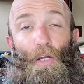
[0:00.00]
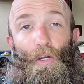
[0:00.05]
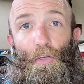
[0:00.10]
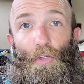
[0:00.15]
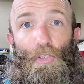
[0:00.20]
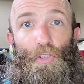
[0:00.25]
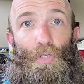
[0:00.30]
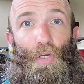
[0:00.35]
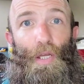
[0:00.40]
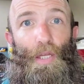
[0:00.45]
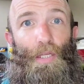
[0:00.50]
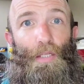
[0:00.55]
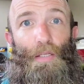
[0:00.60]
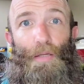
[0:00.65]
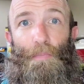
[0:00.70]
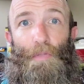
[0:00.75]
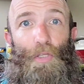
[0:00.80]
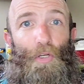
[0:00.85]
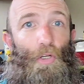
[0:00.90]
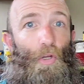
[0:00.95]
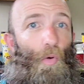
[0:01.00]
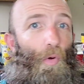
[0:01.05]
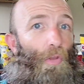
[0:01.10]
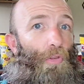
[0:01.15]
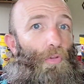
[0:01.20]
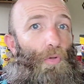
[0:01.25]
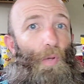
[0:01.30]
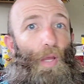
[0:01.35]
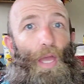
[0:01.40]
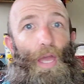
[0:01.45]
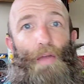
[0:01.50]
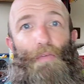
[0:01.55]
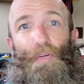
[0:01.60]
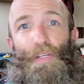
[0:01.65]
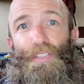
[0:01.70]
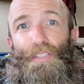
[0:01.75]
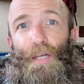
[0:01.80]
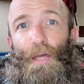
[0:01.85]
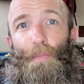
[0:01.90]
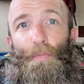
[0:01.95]
On a train, I mean, you're going through
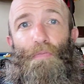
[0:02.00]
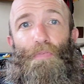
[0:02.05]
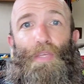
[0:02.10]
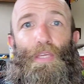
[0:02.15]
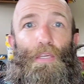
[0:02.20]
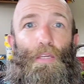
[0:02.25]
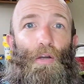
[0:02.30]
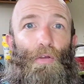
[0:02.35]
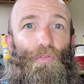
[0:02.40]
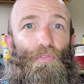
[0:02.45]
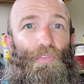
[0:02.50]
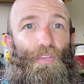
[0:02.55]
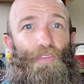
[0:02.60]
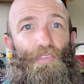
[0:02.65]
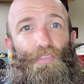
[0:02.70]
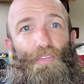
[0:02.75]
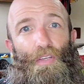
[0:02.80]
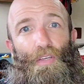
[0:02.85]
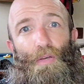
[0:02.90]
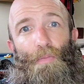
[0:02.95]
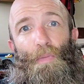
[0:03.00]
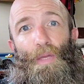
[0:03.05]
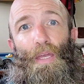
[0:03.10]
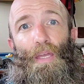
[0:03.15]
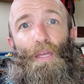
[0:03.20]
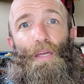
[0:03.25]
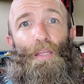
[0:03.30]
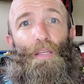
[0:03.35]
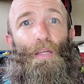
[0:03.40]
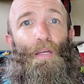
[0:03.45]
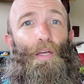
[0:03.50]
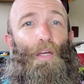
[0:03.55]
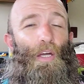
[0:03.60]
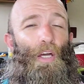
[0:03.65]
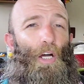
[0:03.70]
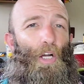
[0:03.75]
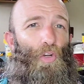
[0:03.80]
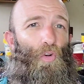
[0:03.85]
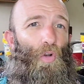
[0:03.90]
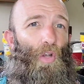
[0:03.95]
every type of ecosystem and
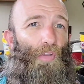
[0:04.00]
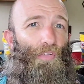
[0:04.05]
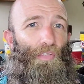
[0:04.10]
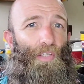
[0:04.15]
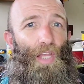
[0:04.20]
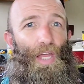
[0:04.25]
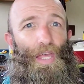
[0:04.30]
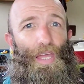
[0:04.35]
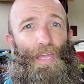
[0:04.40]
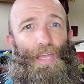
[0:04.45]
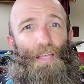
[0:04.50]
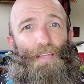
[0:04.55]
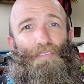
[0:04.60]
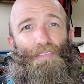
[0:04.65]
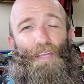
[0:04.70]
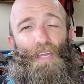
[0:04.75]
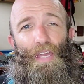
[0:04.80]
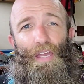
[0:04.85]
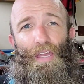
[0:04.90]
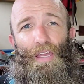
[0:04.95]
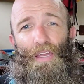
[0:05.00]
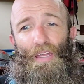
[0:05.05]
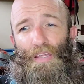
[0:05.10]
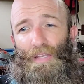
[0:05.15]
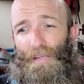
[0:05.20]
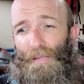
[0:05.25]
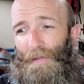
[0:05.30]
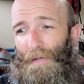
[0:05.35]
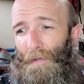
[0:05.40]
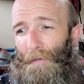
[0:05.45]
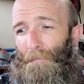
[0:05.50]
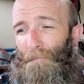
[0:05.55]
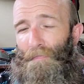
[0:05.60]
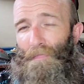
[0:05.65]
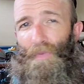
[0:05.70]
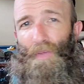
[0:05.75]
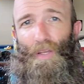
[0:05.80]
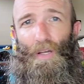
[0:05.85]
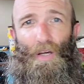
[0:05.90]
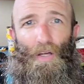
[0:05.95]
across lakes and
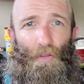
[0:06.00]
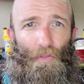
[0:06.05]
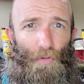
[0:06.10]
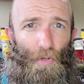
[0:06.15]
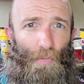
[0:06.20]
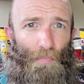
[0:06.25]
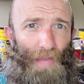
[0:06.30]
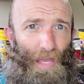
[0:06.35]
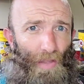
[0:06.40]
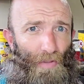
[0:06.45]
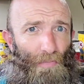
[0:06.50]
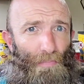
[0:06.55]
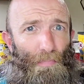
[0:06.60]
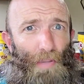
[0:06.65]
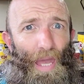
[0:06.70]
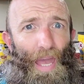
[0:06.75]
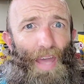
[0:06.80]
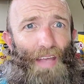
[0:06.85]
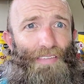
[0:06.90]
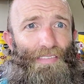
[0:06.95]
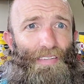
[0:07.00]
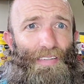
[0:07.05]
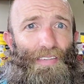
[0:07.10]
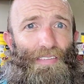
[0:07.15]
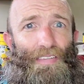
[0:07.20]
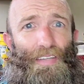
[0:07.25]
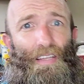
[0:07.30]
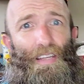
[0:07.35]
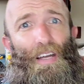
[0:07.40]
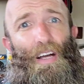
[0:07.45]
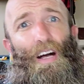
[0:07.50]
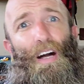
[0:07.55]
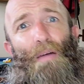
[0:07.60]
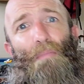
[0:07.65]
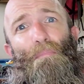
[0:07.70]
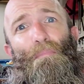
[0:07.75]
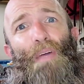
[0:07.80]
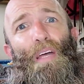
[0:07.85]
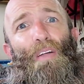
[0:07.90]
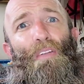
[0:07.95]
through mountain passes and
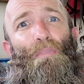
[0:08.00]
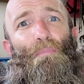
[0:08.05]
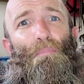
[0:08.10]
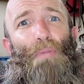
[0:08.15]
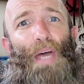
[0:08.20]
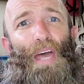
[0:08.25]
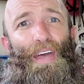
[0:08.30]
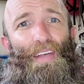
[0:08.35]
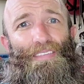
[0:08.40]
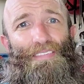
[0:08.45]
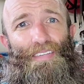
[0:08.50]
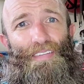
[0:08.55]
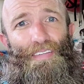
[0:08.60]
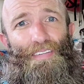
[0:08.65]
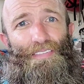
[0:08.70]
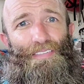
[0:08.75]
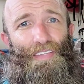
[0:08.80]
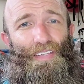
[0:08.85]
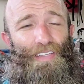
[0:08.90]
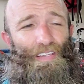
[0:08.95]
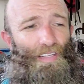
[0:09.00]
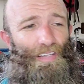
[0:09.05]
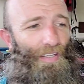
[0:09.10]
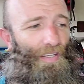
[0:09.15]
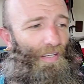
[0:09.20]
up mountain passes, and